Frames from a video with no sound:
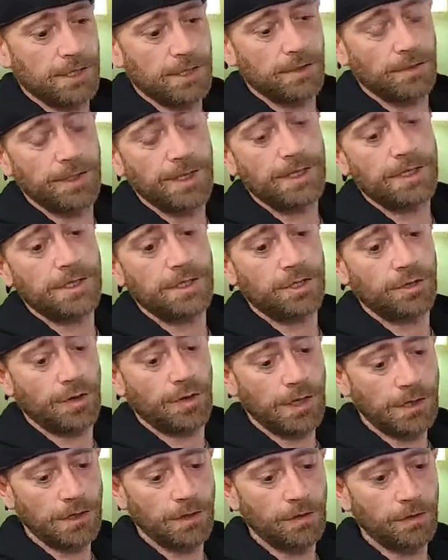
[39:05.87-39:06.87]
These guys
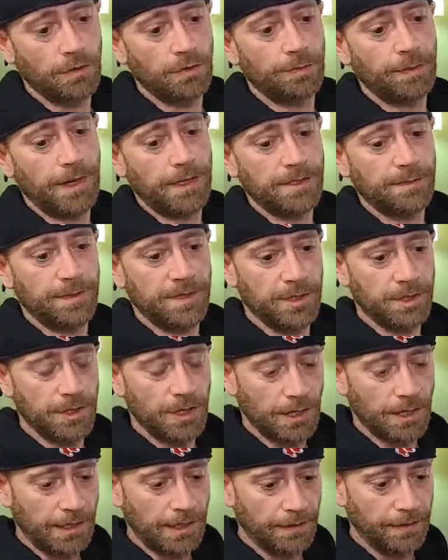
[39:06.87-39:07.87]
pretty much did, you know,
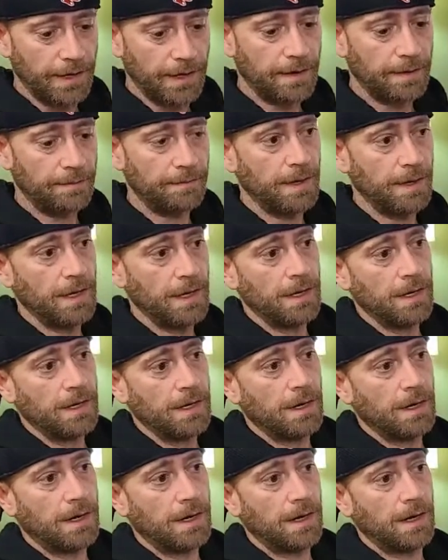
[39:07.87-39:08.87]
stop showing up.
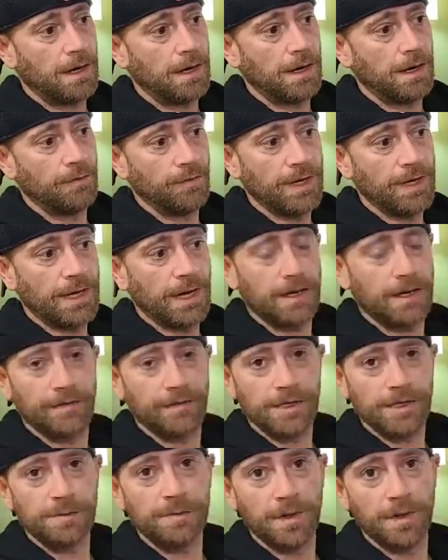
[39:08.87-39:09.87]

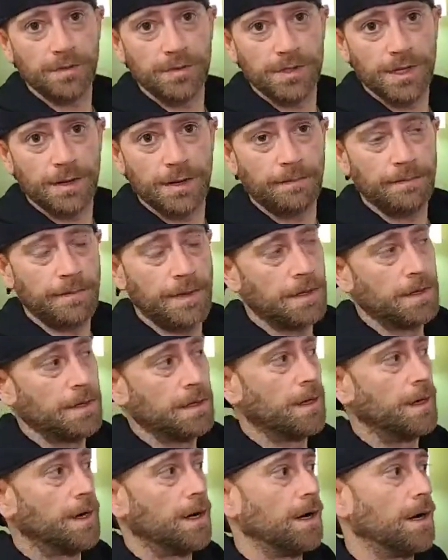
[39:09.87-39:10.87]
So
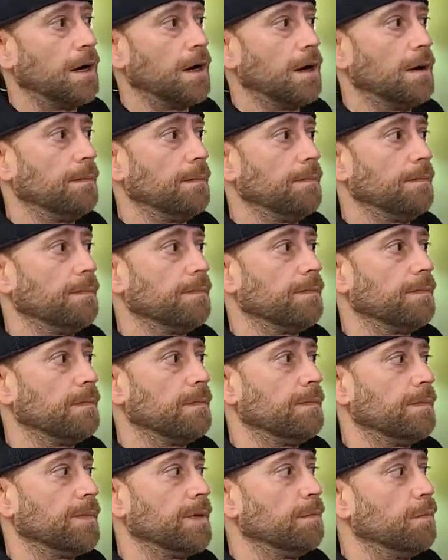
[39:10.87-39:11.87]
that, you know, that's kind of the
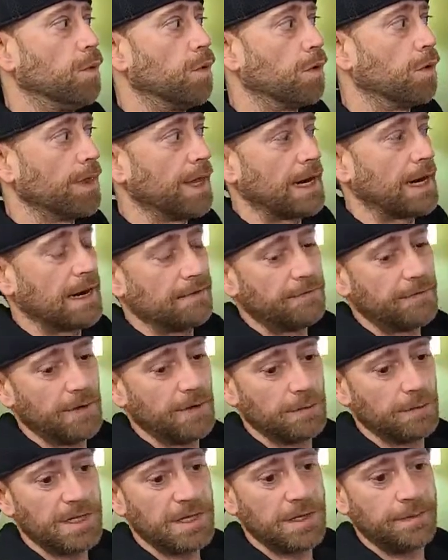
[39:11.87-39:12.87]
background.
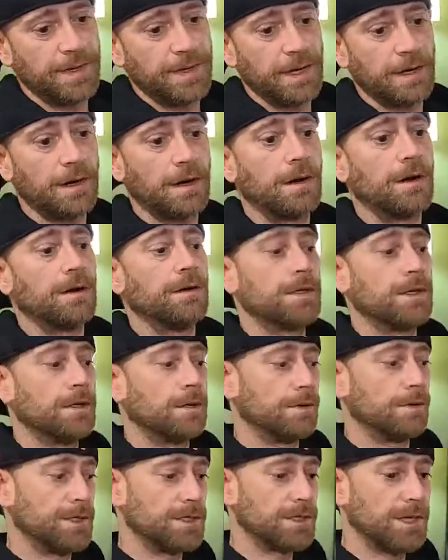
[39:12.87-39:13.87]

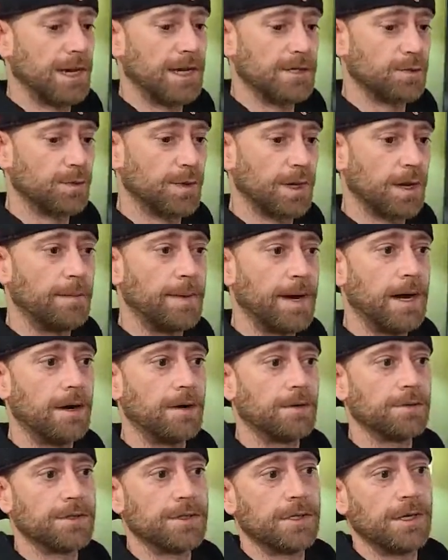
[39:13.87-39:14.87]
And then
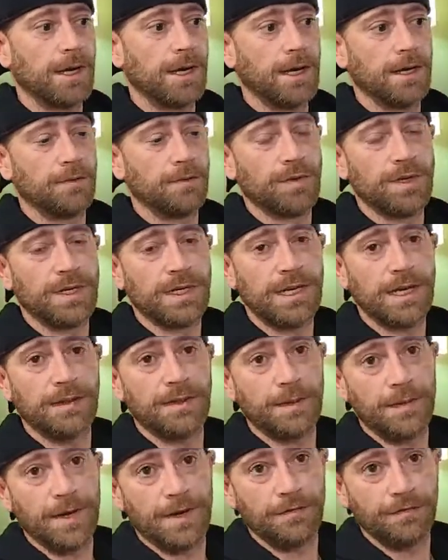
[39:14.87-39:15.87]
essentially there's been a lot of
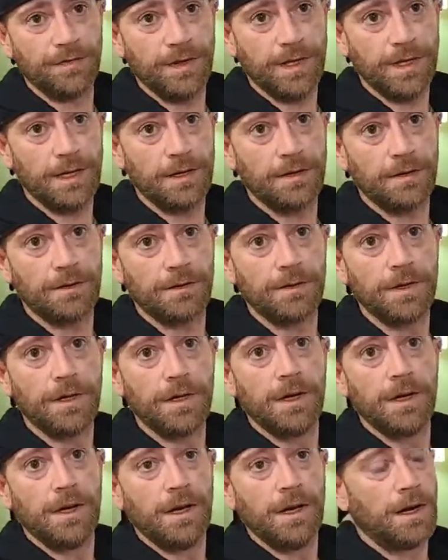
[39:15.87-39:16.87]
online bullying,
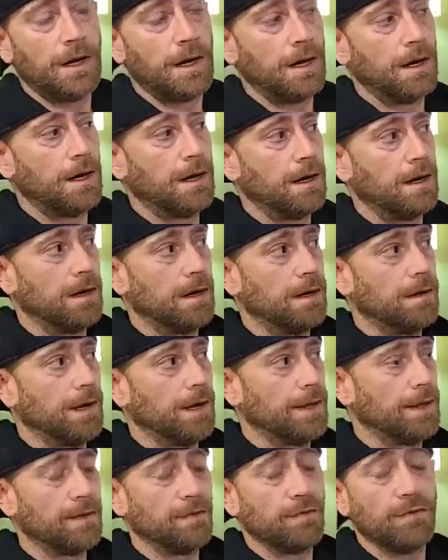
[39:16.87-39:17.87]

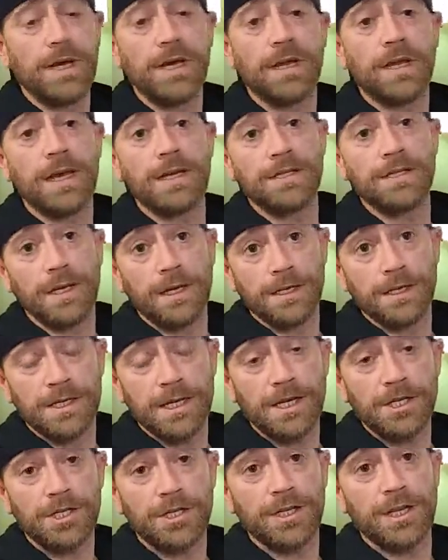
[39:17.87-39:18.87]
you
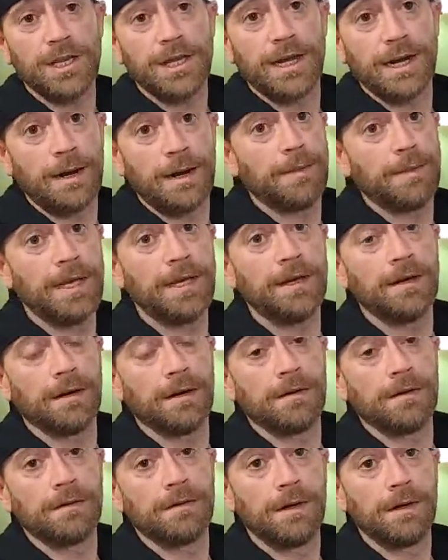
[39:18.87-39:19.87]
know, come
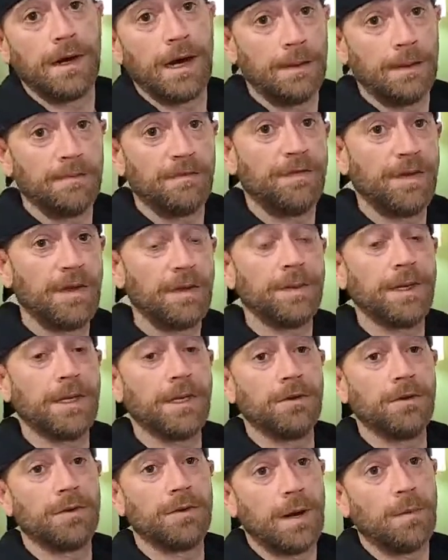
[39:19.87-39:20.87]
towards me
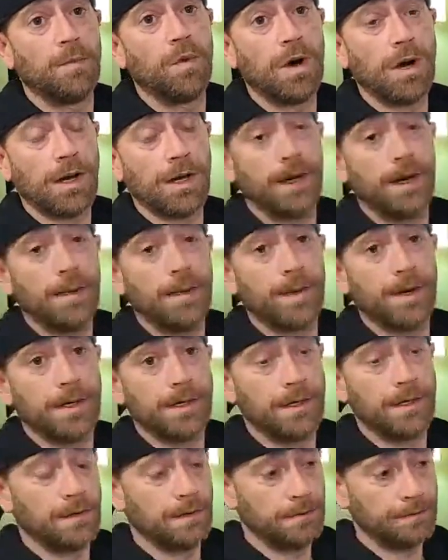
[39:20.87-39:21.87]
from these guys.
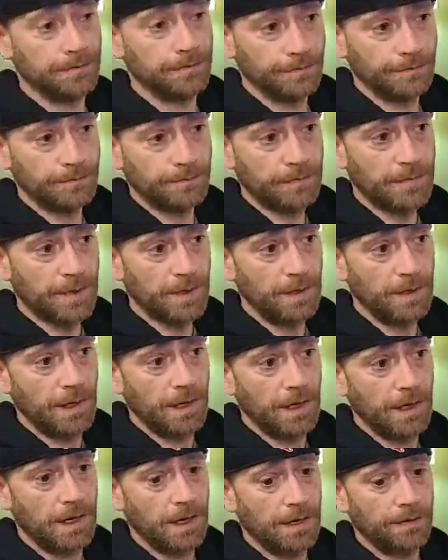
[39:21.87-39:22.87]
They come on my
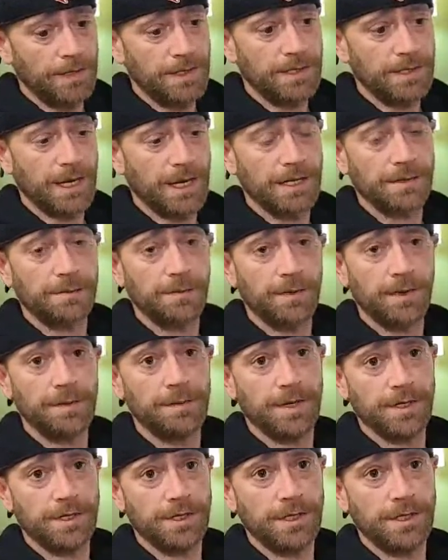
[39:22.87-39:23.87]
lives and they, you
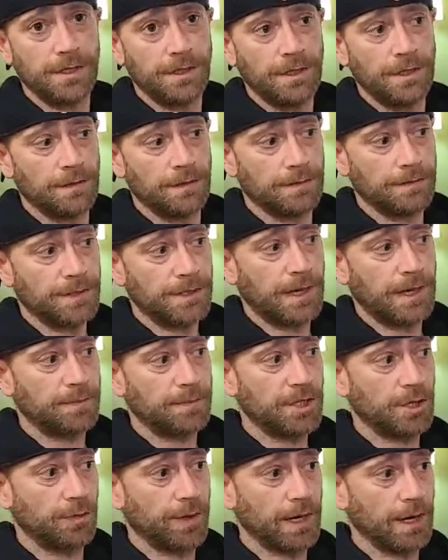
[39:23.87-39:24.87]
know,
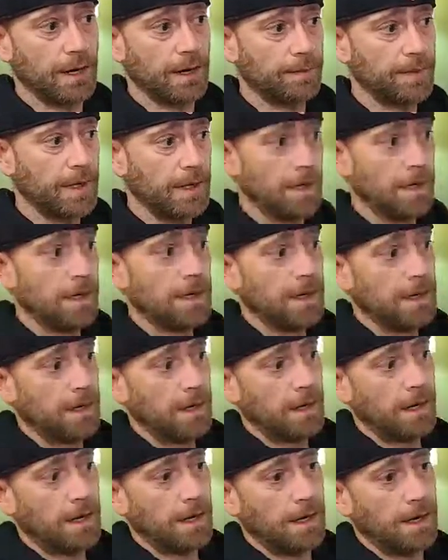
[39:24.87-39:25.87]
trash talk is one
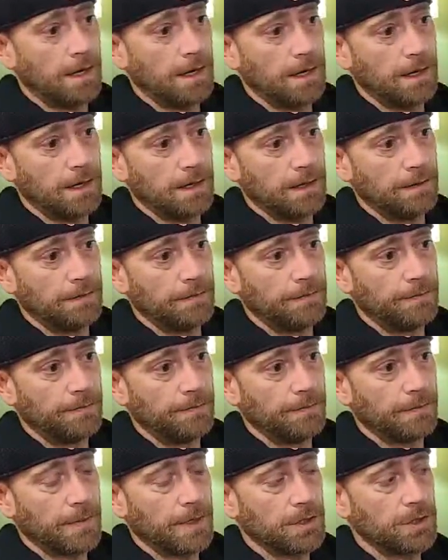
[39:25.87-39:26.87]
thing, because I
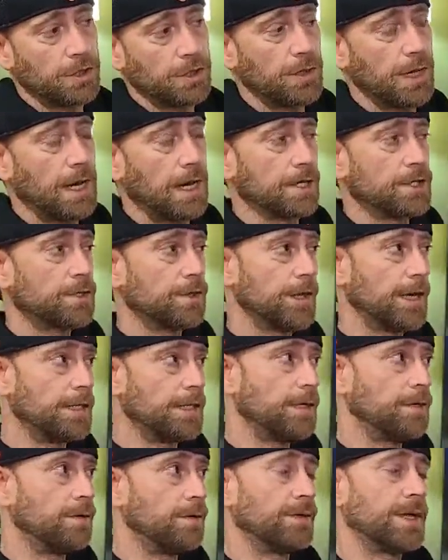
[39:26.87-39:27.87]
trash talk, right?
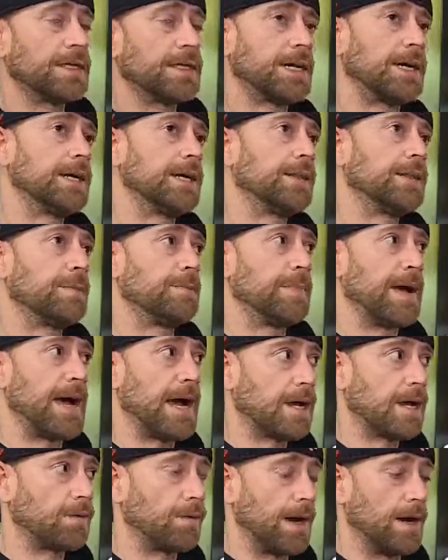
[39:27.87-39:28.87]
We can all trash
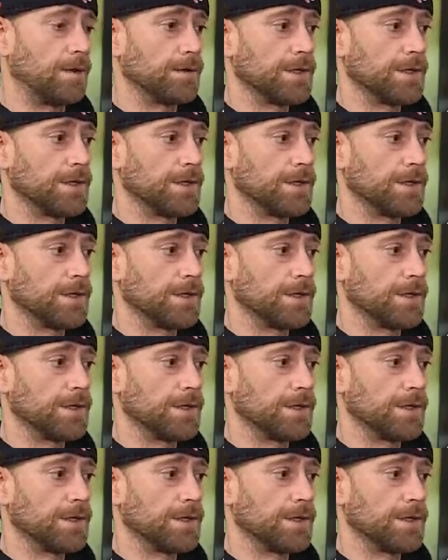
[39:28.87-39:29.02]
talk.